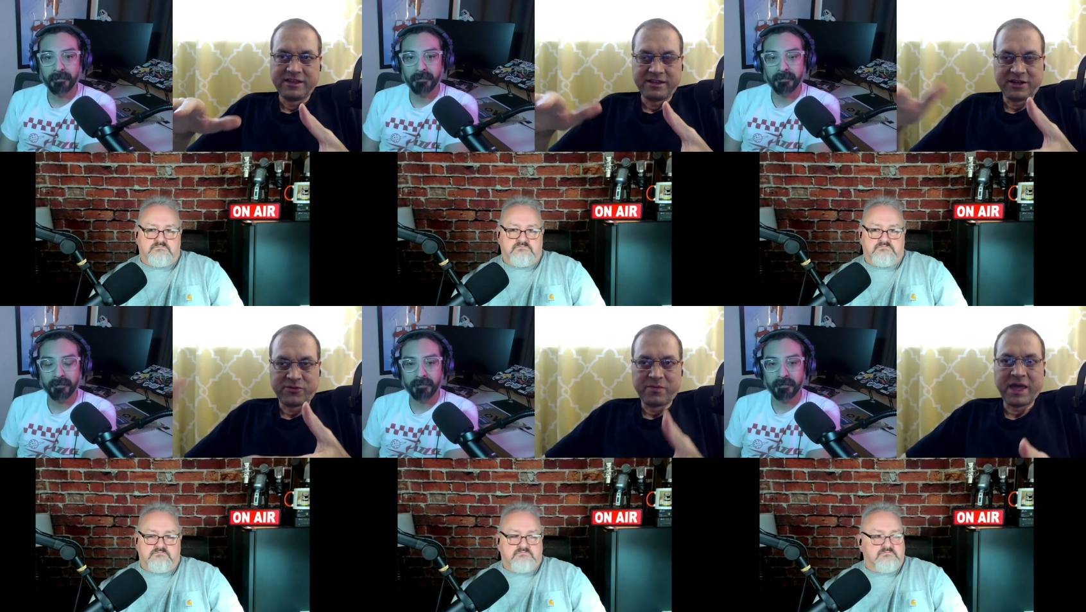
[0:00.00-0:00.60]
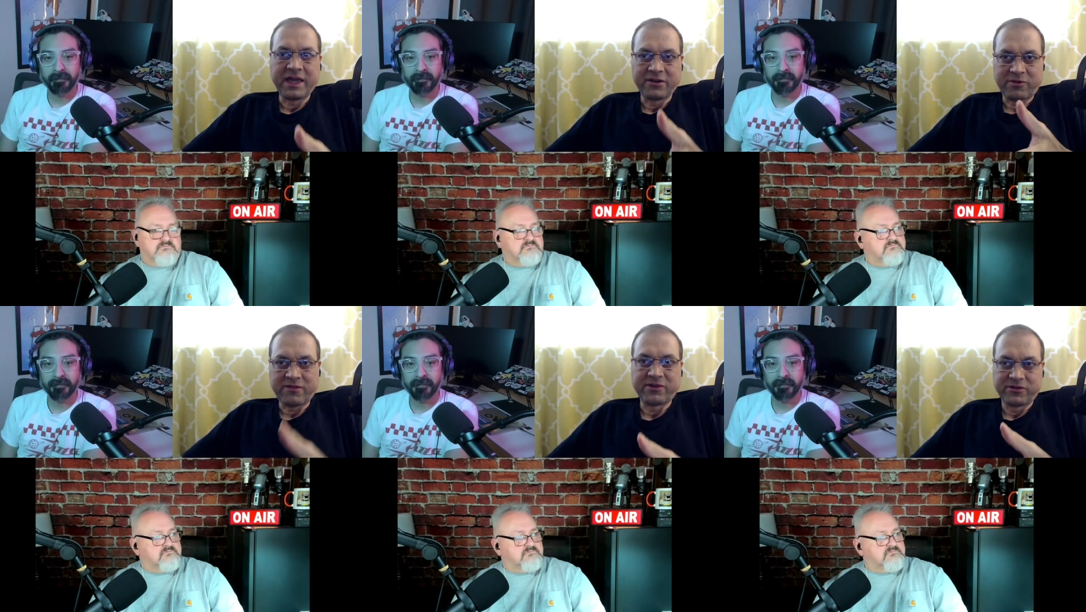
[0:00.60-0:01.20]
Speaker 1: you know, making
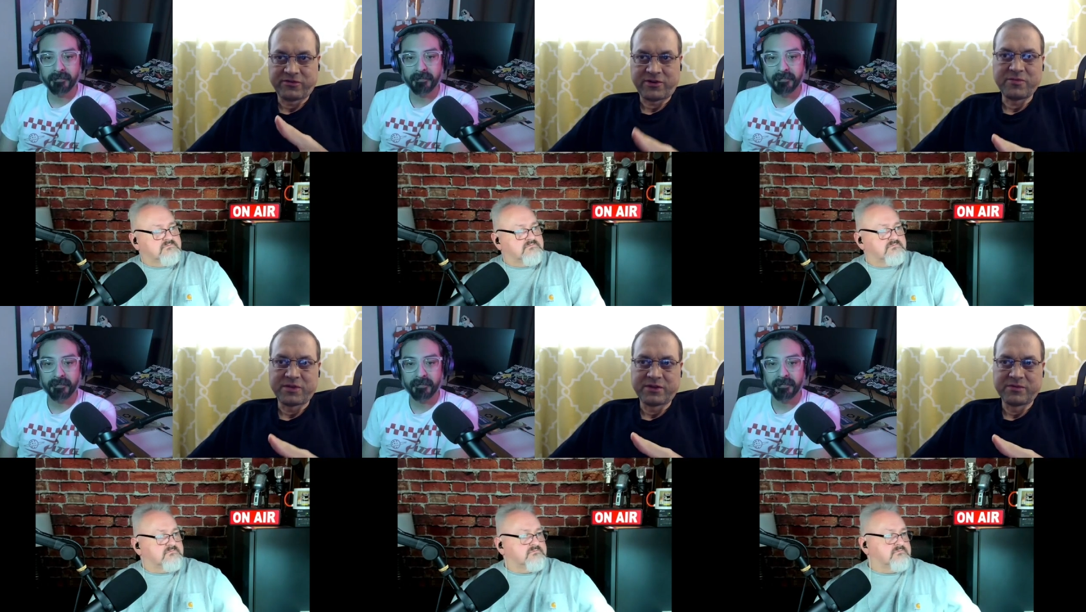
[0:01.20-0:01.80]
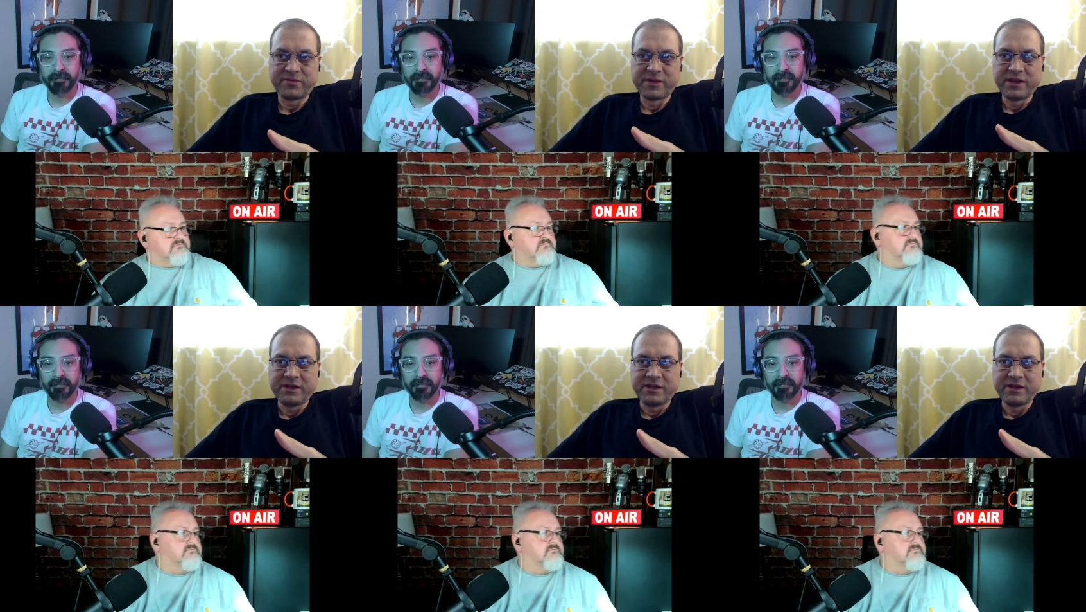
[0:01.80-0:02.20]
revenue from them,